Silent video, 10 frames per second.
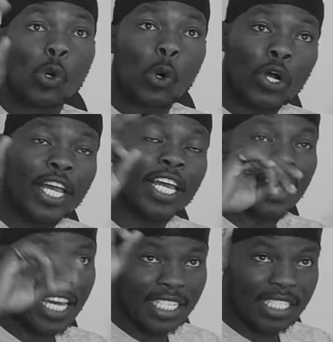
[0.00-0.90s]
Okay,
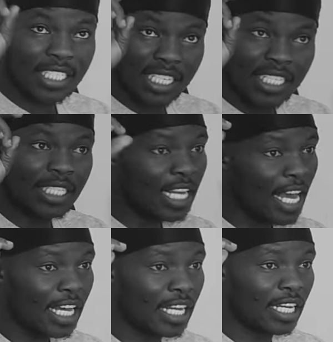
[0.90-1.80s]
he has this
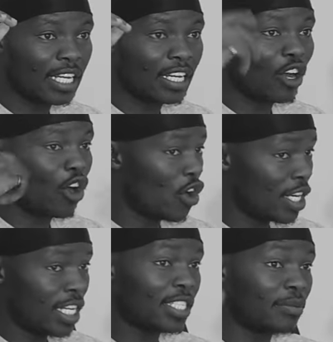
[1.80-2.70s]
tag
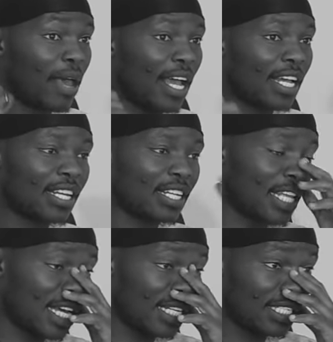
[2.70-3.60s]
on his back
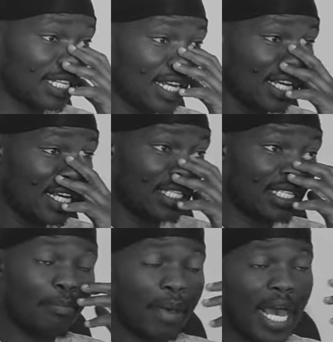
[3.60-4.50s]
that he
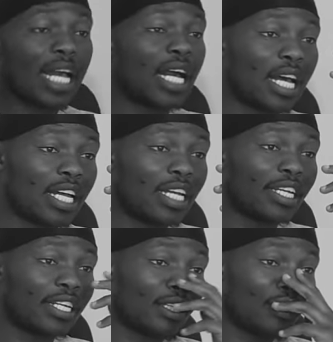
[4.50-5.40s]
is a bagger.
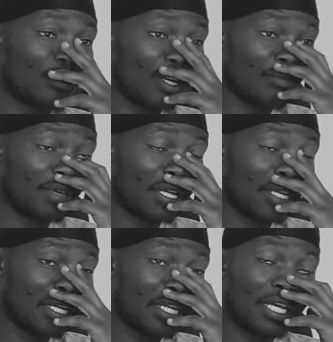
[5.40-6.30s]
You know what yeah. I
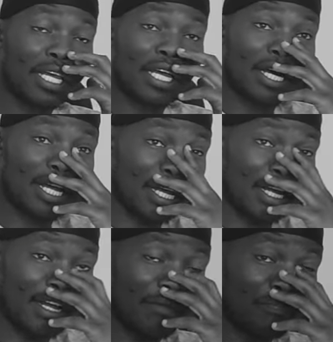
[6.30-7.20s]
mean? Yeah,
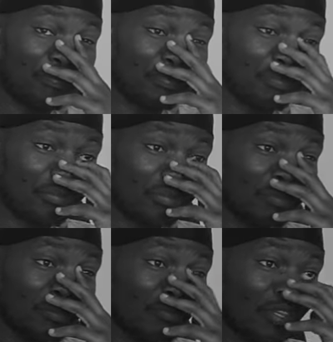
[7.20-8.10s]
yeah. Um, that's how people
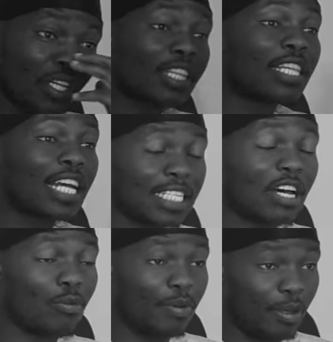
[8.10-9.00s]
perceive him now. That's
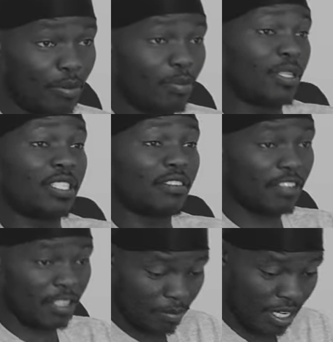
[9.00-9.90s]
how yeah. people perceive
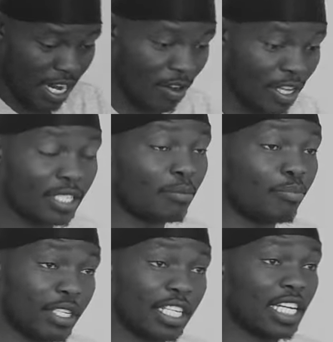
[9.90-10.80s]
him now. He's a
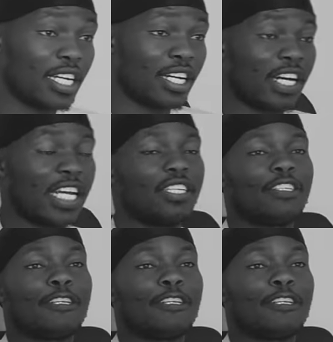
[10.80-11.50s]
bootlegger, right?